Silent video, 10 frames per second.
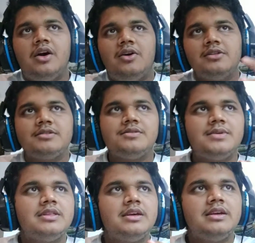also
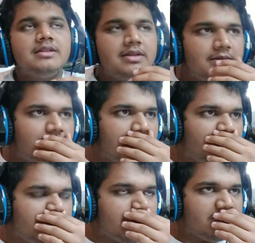one thing is that many
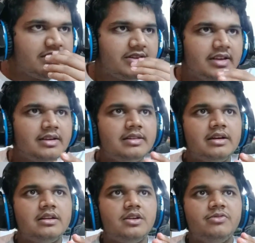people were saying
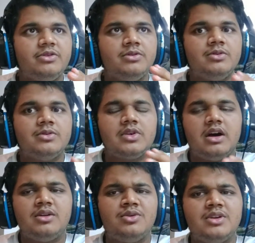that if you use
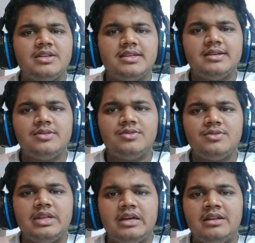Arogya
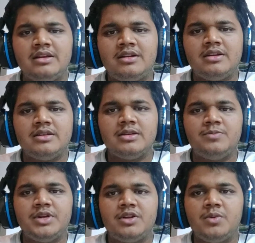Setu, then it is a
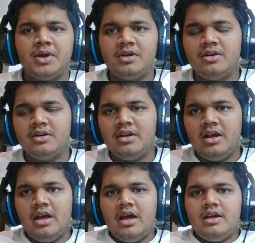bit quicker
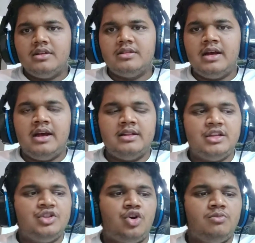than
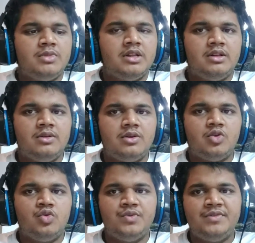the normal
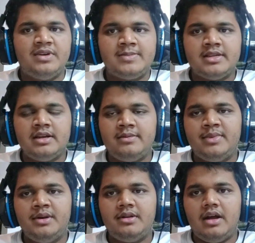Cowin website.
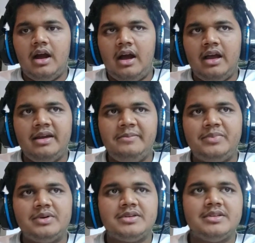But I
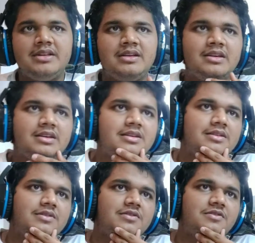personally
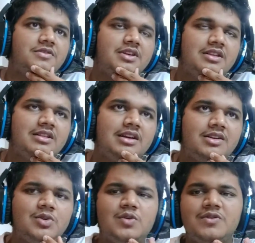feel
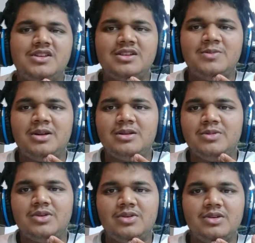that Cowin is better,
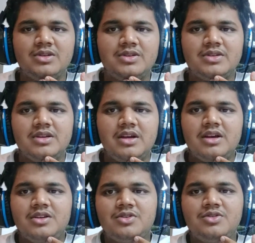because
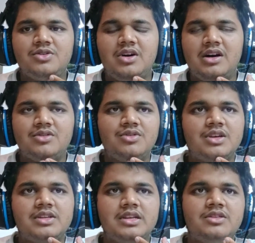
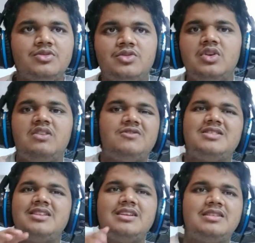Arogya Setu, you have to
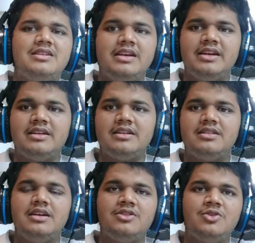select the date,
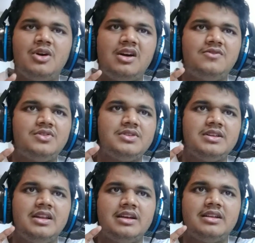then you have to
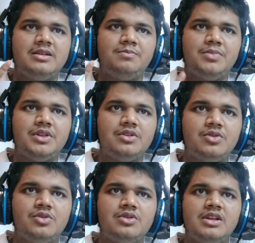select the pin
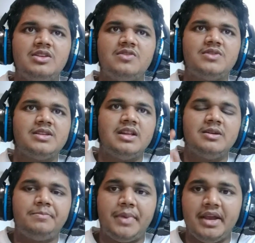code, then you have to
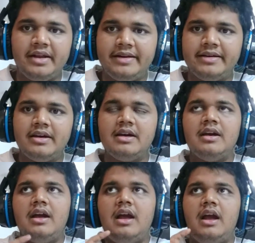select paid,
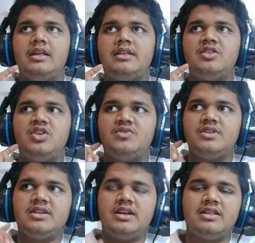and then you have to
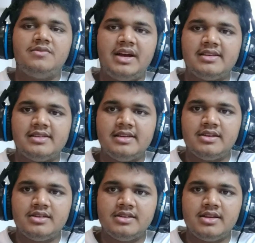select the
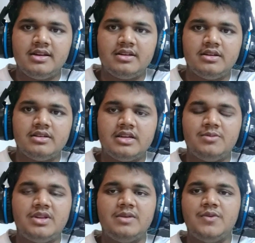vaccination center.
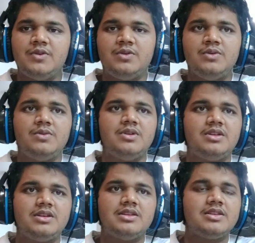Sometimes
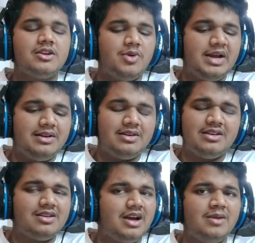it is quite
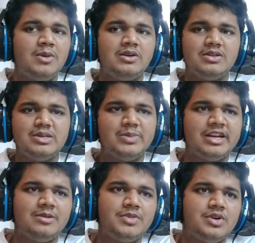time consuming,
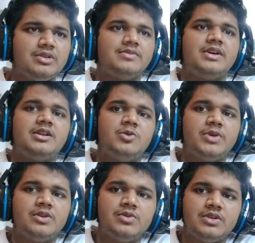and because of that you
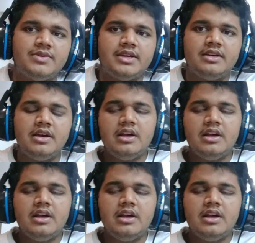may lose away